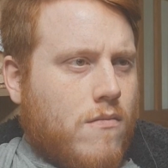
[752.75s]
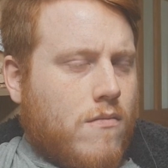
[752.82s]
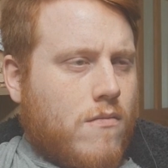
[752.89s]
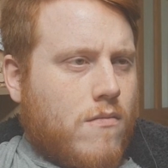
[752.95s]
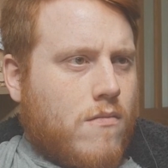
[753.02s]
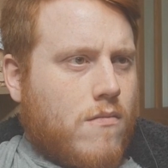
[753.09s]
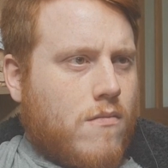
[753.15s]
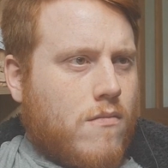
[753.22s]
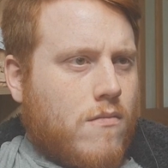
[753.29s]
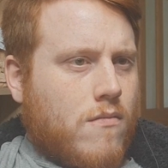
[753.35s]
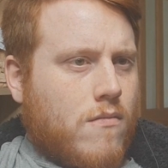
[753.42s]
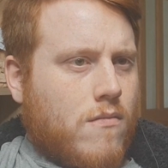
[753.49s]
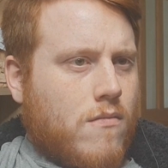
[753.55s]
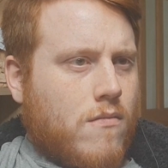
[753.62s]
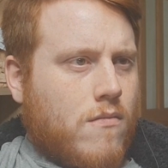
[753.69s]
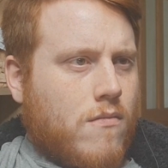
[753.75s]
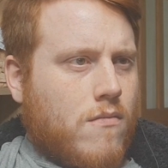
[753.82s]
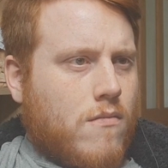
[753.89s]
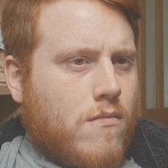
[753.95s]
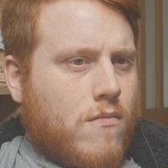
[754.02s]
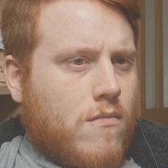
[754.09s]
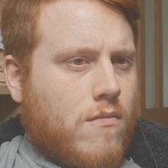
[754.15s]

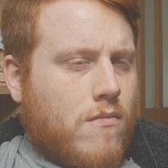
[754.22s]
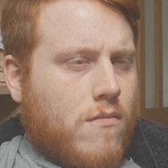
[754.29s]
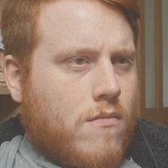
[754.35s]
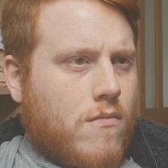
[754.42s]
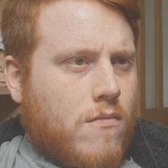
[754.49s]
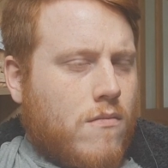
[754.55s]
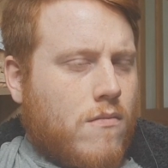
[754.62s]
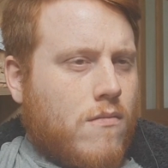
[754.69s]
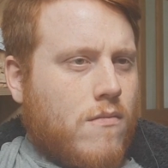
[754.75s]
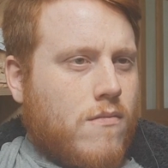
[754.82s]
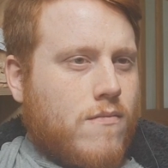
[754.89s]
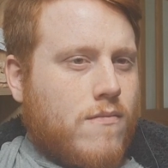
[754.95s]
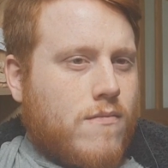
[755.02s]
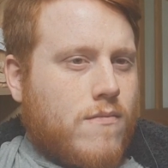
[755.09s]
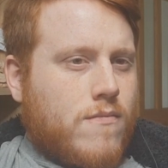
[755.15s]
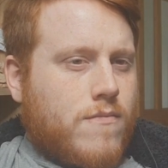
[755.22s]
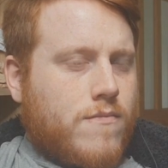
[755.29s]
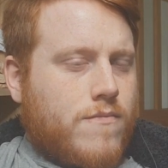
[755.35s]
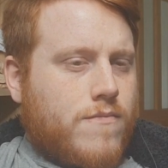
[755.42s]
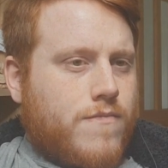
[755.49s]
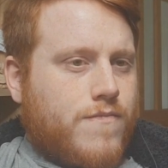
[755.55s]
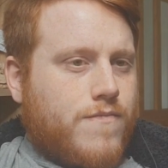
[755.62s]

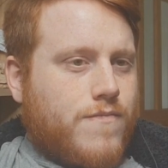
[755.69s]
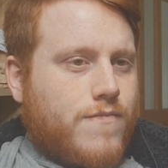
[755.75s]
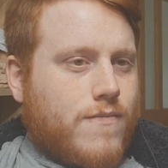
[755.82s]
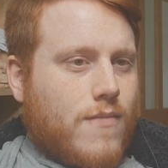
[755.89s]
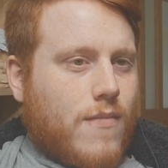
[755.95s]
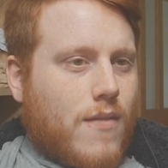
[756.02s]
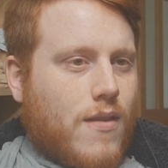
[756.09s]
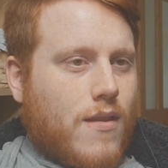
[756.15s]
Nobody speaks.